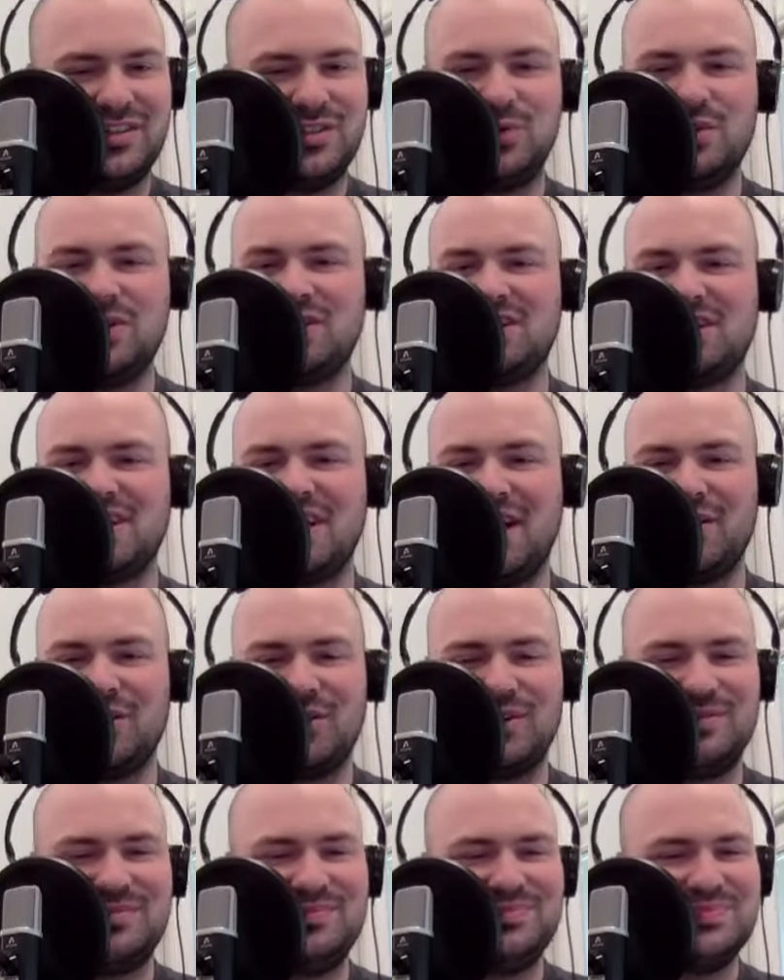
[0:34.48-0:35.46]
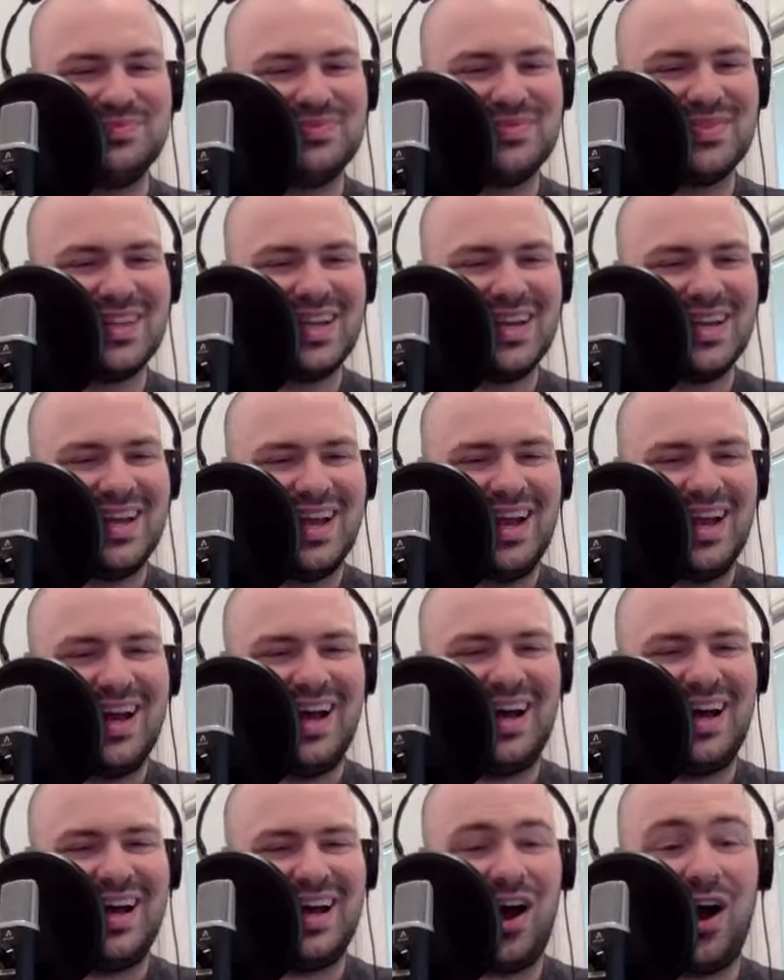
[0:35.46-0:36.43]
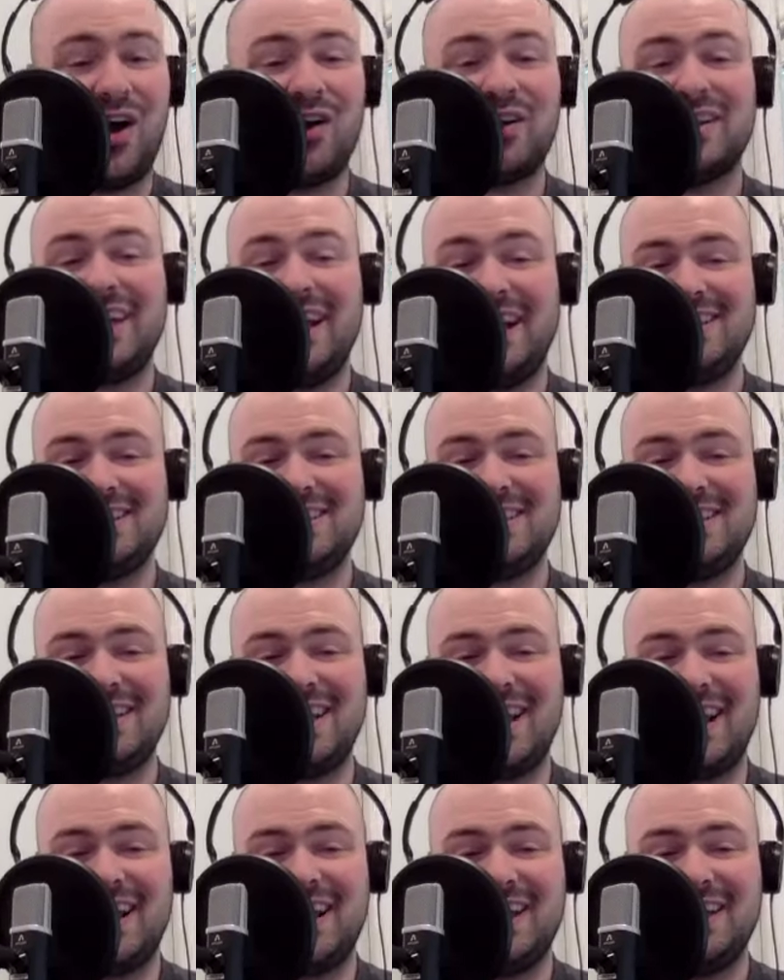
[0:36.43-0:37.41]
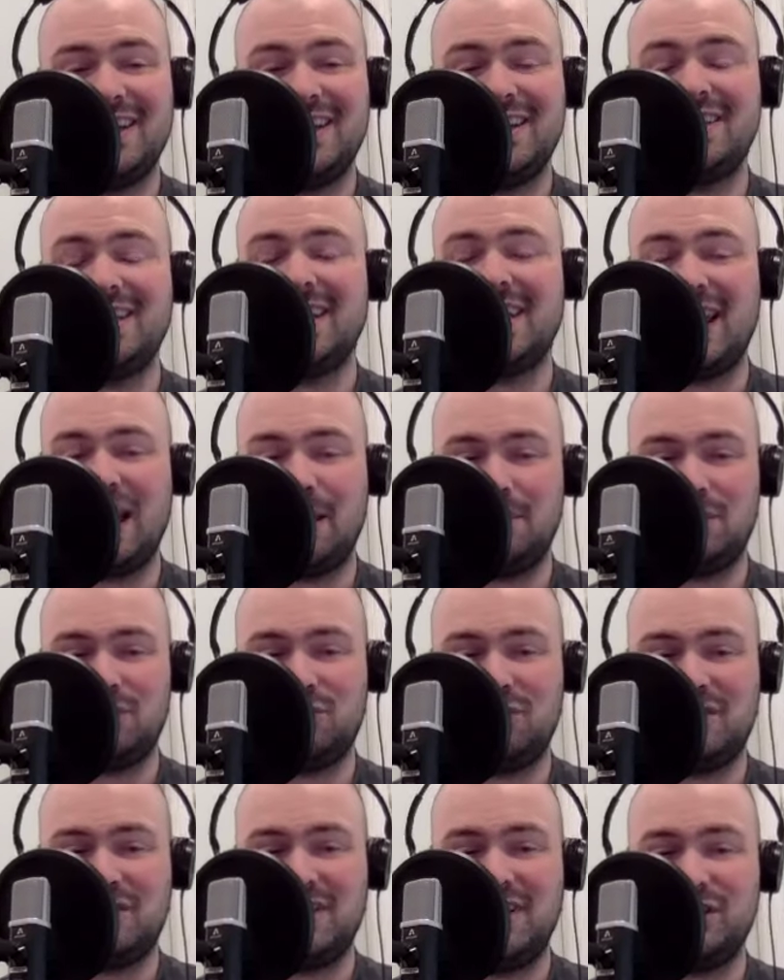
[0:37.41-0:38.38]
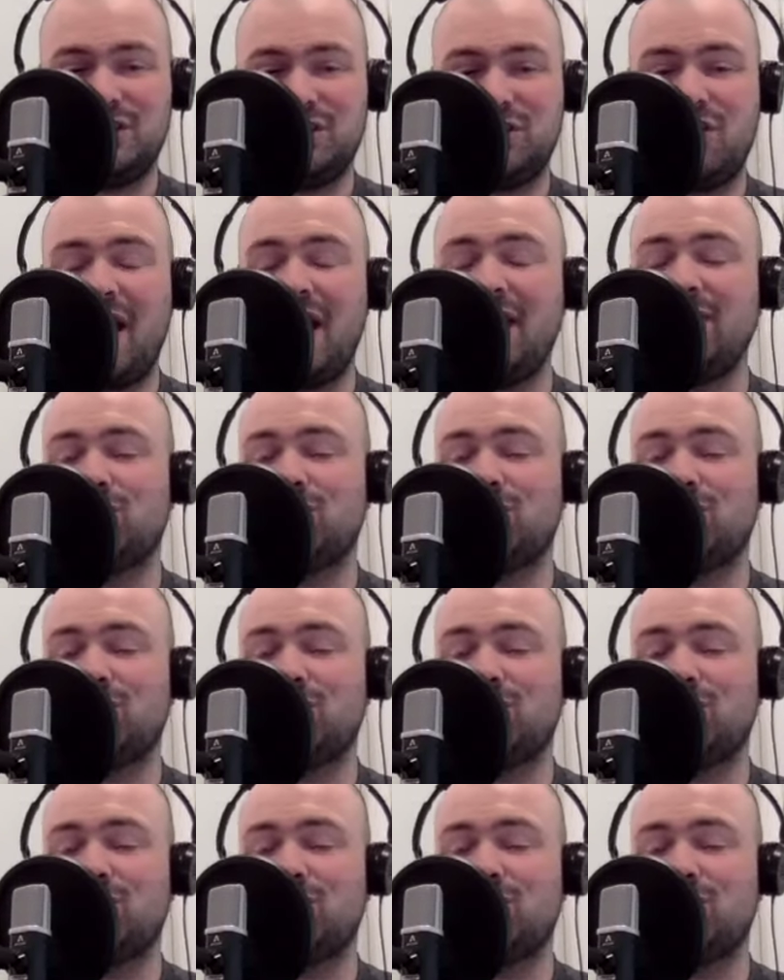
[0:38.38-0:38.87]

doing this together. Uh, our guest today is a chemistry teacher at